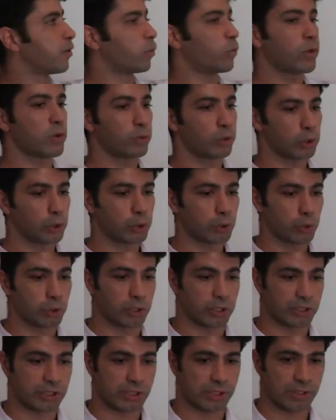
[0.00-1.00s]
We will do
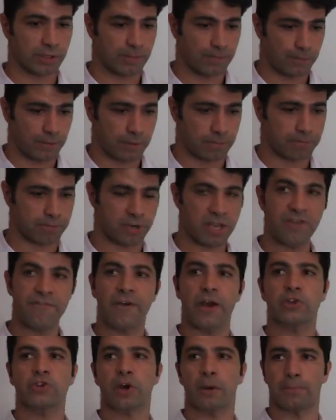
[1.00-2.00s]
this
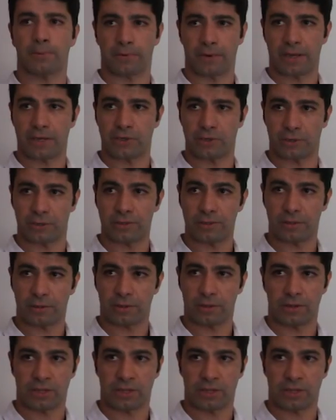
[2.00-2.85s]
prefetch operation,